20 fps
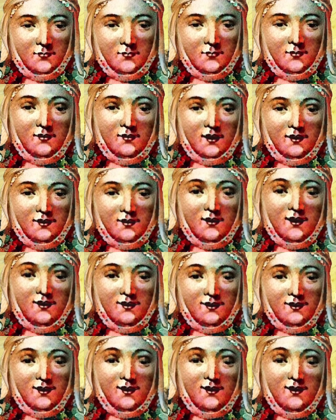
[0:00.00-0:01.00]
I still
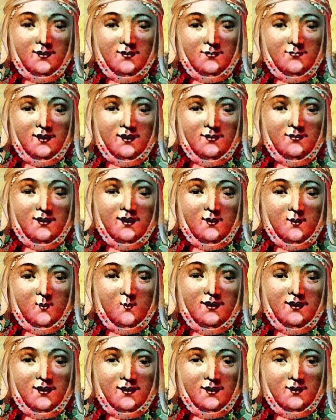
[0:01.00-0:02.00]
see it as a little
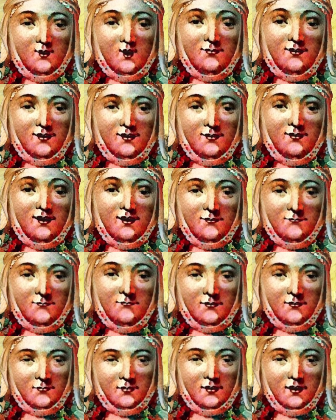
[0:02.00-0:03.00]
wonder that I ended
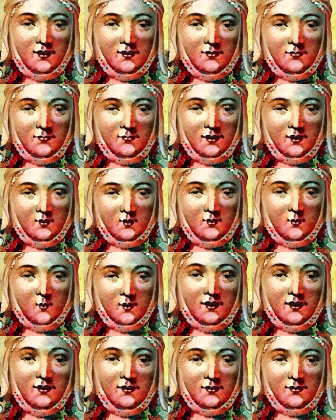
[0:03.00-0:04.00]
up giving him 2
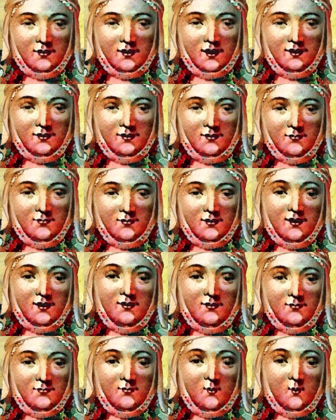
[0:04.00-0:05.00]
daughters, that
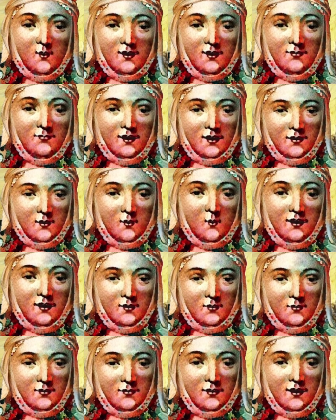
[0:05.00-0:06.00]
is Marie of
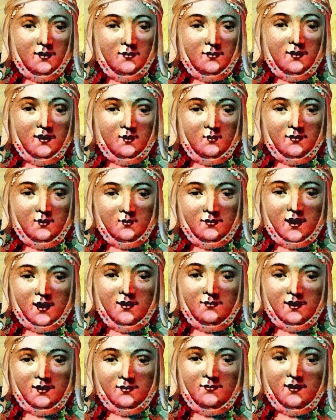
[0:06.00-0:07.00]
France in
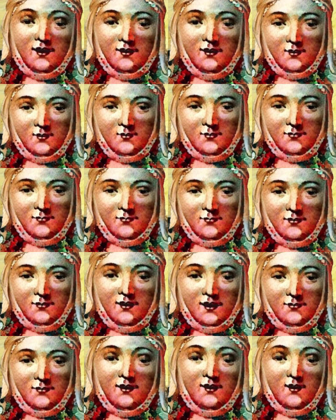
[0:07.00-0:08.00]
1145
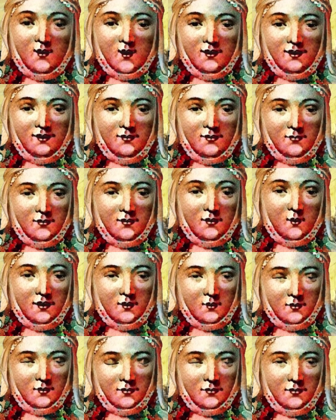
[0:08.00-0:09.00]
and Alice of
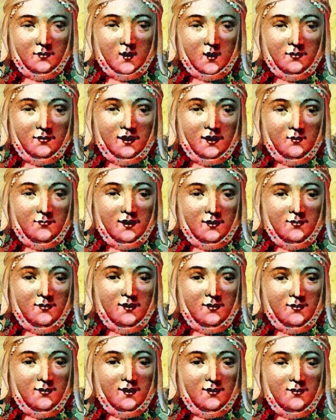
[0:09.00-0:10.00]
France in
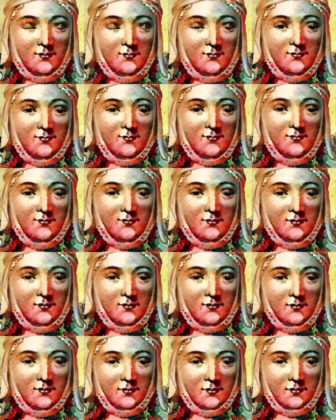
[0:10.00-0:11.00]
1150.
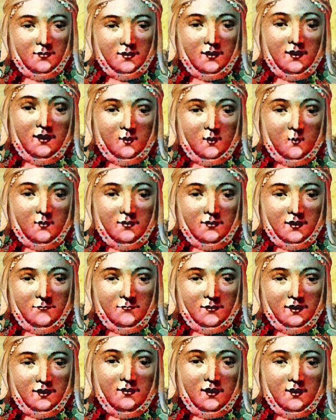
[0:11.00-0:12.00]
But Louis
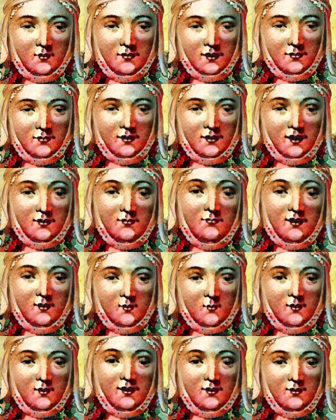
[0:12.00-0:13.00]
VII did
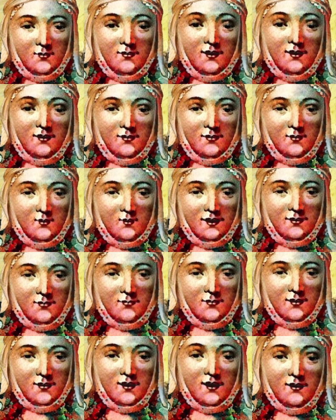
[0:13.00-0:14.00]
not want daughters,
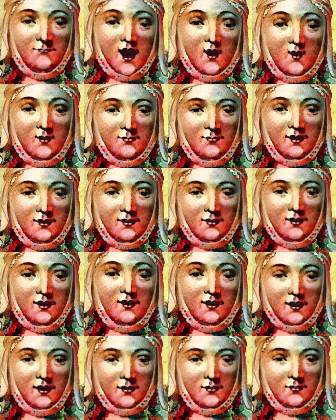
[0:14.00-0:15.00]
he wanted a
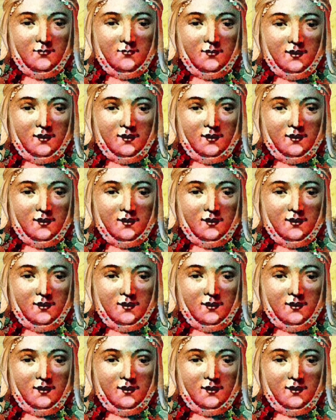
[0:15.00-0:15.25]
son, a